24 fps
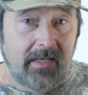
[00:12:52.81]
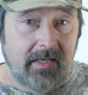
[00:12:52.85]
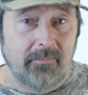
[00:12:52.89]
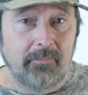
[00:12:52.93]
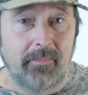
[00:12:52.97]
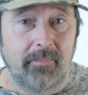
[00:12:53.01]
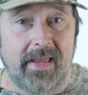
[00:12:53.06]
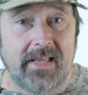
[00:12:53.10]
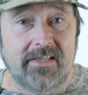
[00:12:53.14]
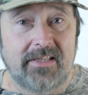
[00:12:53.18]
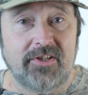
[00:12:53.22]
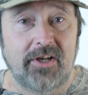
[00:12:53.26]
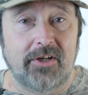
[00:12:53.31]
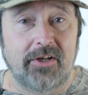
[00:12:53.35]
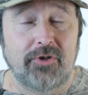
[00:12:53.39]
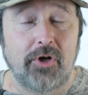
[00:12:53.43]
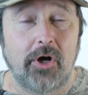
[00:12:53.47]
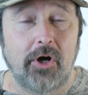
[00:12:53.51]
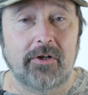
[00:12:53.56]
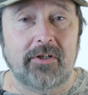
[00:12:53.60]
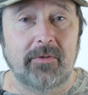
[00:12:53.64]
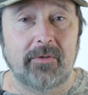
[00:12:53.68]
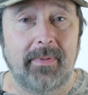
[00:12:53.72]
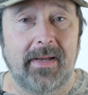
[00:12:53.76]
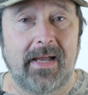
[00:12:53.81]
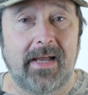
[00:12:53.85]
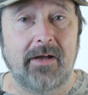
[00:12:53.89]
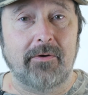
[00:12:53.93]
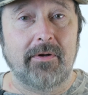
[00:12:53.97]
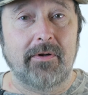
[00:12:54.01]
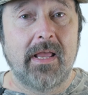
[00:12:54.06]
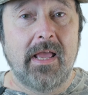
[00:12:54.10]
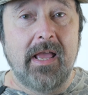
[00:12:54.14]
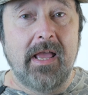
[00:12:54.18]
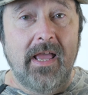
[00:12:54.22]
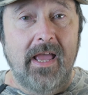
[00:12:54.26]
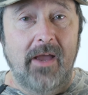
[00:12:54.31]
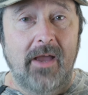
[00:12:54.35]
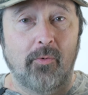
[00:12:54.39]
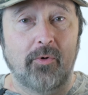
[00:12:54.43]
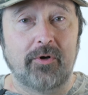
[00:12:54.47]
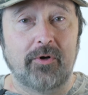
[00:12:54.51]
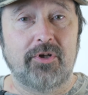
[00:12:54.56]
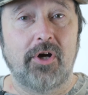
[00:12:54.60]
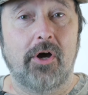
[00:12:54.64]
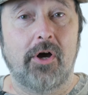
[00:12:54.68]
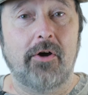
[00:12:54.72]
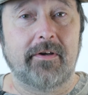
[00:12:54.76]
baits I talked about, and
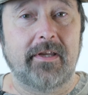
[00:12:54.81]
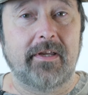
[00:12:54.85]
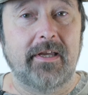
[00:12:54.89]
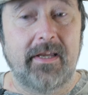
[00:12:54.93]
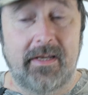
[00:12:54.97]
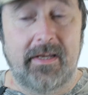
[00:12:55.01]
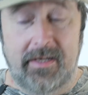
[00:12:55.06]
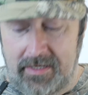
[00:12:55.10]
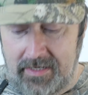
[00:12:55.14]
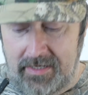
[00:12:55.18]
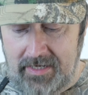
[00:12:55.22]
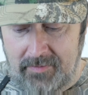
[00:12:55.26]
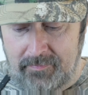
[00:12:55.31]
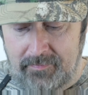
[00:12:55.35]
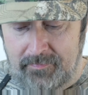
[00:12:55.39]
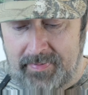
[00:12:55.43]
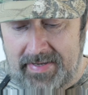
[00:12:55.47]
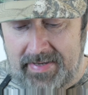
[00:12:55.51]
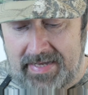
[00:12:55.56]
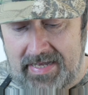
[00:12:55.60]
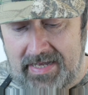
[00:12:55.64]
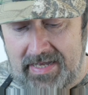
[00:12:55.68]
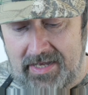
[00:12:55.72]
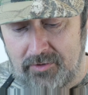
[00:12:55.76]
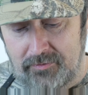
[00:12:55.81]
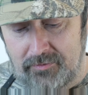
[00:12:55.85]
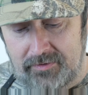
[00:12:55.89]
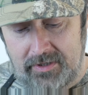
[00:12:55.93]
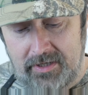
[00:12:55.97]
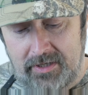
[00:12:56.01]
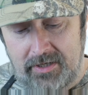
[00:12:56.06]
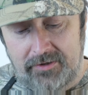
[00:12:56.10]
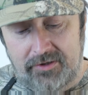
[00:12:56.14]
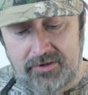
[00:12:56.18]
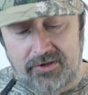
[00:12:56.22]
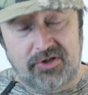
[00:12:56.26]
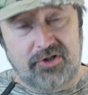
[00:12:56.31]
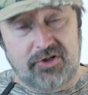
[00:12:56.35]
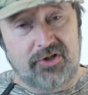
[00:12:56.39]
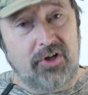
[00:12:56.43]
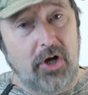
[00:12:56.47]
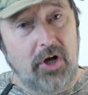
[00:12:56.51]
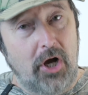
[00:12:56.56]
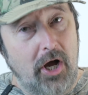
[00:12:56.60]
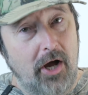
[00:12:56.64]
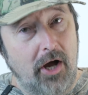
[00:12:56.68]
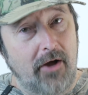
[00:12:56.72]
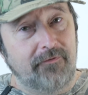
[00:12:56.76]
we're talking about the
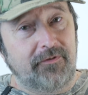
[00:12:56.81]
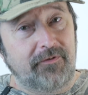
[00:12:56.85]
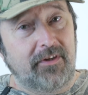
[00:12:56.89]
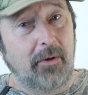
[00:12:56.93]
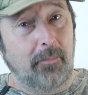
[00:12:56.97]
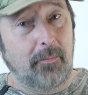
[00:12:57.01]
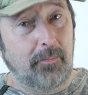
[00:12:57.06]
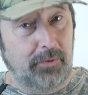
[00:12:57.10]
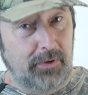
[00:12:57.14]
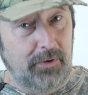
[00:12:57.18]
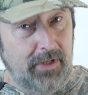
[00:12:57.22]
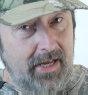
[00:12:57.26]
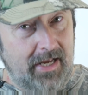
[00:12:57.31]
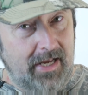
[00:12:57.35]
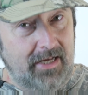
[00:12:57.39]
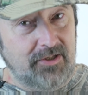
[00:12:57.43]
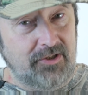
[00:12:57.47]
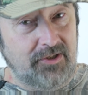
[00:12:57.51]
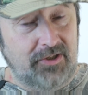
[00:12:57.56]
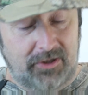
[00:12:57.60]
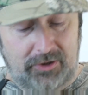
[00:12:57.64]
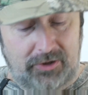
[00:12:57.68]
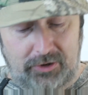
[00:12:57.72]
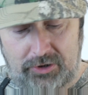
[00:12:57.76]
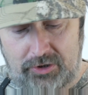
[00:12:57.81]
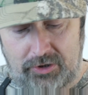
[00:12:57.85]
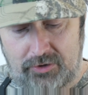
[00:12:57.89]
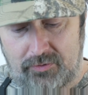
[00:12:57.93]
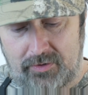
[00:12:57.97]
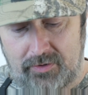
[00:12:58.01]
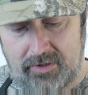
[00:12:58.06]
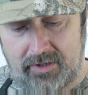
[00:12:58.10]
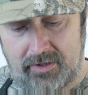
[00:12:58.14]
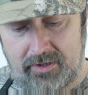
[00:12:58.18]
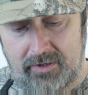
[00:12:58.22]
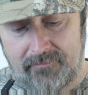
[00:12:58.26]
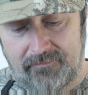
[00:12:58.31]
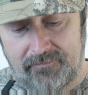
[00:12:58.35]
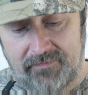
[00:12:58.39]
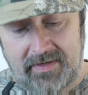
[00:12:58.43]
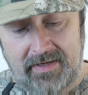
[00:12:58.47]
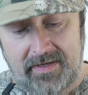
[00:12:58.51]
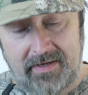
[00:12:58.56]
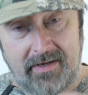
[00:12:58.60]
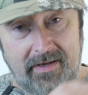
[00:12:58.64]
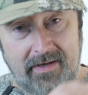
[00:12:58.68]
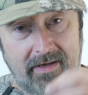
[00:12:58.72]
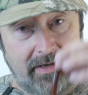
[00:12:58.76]
soft plastic lure.
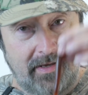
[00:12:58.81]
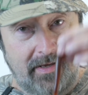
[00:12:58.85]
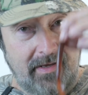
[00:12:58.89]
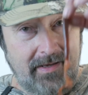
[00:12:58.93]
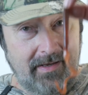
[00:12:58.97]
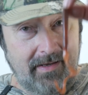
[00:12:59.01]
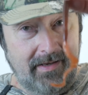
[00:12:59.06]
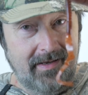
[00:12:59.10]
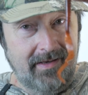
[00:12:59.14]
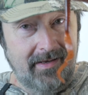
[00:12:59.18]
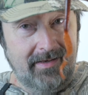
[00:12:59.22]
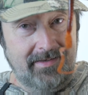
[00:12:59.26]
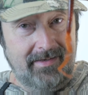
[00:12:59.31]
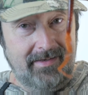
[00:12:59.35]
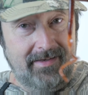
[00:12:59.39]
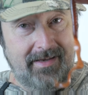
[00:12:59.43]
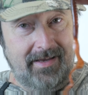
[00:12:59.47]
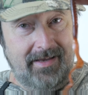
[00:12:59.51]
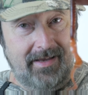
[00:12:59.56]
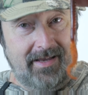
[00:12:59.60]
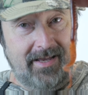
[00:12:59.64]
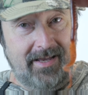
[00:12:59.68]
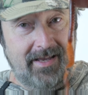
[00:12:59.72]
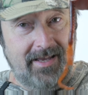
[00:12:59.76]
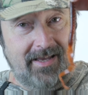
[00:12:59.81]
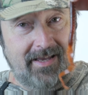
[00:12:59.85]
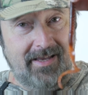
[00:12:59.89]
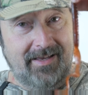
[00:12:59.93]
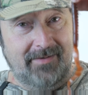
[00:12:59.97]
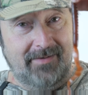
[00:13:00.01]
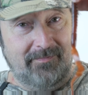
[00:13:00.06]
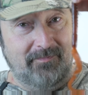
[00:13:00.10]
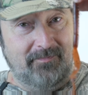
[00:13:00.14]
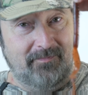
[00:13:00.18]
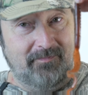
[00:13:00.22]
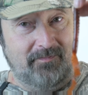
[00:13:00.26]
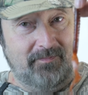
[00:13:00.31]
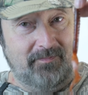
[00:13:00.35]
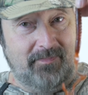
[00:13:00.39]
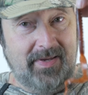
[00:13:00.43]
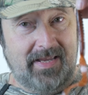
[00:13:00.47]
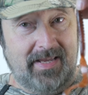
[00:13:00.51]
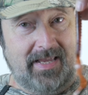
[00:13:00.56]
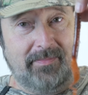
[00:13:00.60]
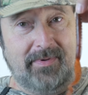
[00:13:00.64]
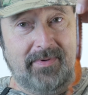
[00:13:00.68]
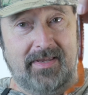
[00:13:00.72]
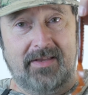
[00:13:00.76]
Yeah,
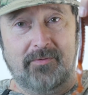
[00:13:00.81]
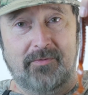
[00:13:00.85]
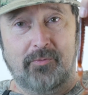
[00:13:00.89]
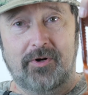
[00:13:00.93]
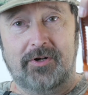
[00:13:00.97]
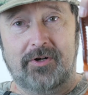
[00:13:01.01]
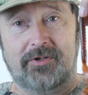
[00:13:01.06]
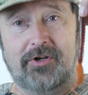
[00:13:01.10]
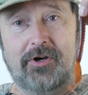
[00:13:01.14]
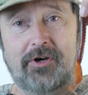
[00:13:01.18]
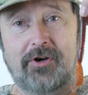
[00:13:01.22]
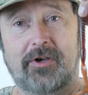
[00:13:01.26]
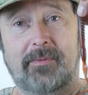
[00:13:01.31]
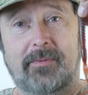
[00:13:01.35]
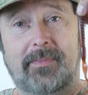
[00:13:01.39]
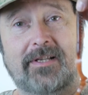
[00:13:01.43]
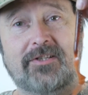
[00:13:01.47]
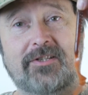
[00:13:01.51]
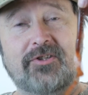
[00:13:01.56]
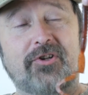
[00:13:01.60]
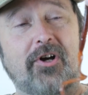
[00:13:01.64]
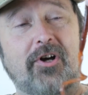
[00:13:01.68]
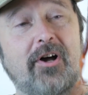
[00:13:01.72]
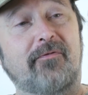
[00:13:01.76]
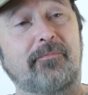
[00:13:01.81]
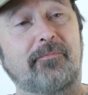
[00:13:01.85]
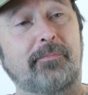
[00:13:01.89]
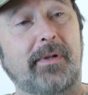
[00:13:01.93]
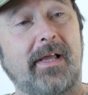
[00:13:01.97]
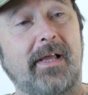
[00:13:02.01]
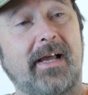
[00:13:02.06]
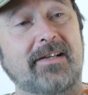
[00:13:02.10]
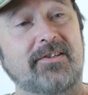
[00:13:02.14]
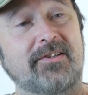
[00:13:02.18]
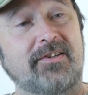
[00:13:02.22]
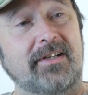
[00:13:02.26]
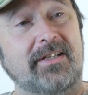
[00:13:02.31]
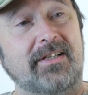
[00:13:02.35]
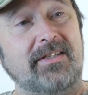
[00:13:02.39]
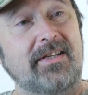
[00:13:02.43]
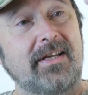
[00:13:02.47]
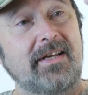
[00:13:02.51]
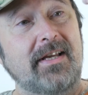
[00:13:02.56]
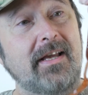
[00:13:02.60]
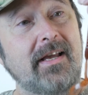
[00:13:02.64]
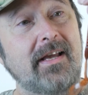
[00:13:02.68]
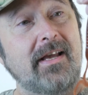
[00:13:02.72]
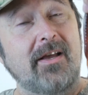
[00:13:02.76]
baby, we're talking about soft plastics.
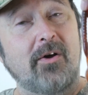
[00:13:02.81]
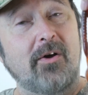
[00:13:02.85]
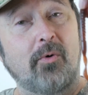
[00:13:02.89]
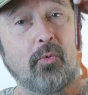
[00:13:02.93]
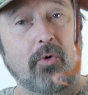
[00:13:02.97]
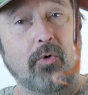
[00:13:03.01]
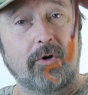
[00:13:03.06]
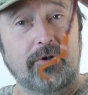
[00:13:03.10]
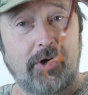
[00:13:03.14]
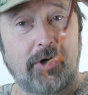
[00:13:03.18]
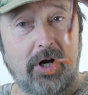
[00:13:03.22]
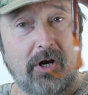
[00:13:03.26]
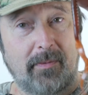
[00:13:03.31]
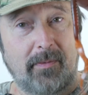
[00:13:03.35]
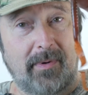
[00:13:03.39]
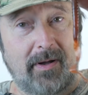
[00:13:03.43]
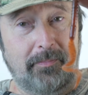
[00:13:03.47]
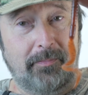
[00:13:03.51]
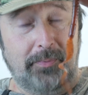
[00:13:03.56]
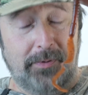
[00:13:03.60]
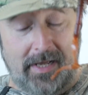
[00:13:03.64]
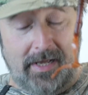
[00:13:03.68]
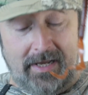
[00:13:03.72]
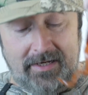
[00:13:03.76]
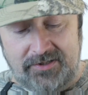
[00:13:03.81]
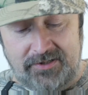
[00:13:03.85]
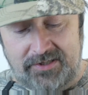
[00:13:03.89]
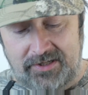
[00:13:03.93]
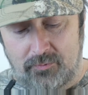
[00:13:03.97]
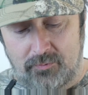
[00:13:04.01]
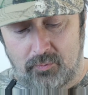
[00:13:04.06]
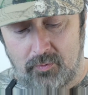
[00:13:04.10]
We're talking about plastic